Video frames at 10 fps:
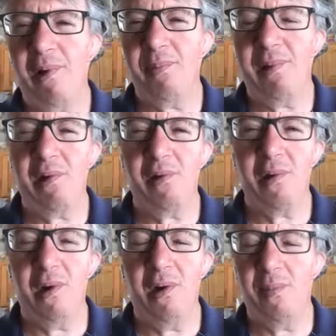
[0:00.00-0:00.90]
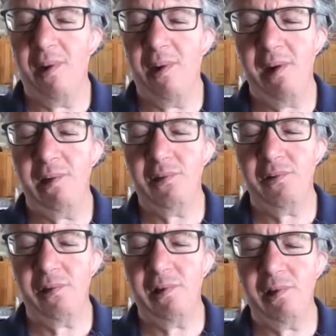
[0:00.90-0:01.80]
up here, and Hazel,
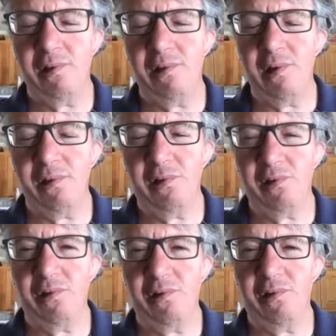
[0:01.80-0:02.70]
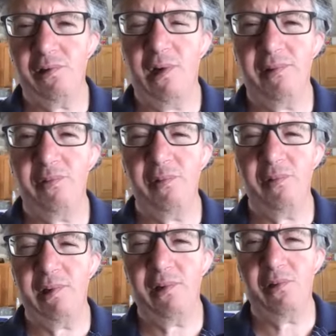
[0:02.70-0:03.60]
you did such a good job.
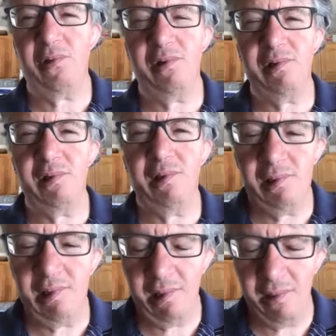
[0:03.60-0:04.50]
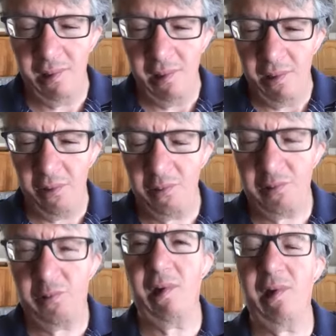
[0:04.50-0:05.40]
It's really encouraging to get
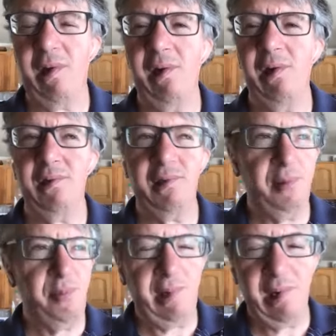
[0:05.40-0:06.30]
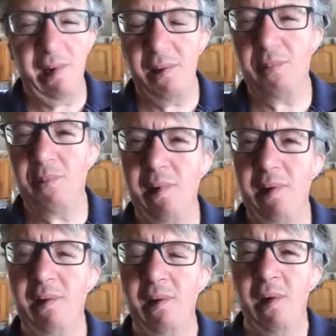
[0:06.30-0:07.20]
those great ideas and begin
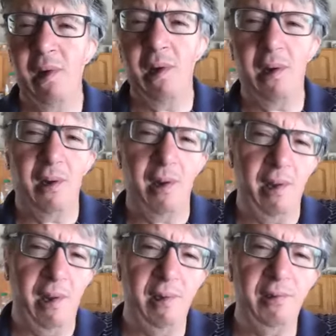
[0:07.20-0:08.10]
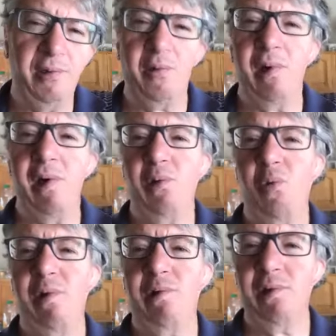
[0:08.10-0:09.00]
implementing. Is there any
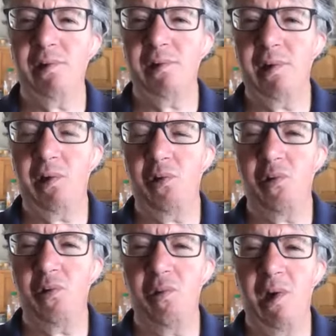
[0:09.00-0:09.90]
questions that you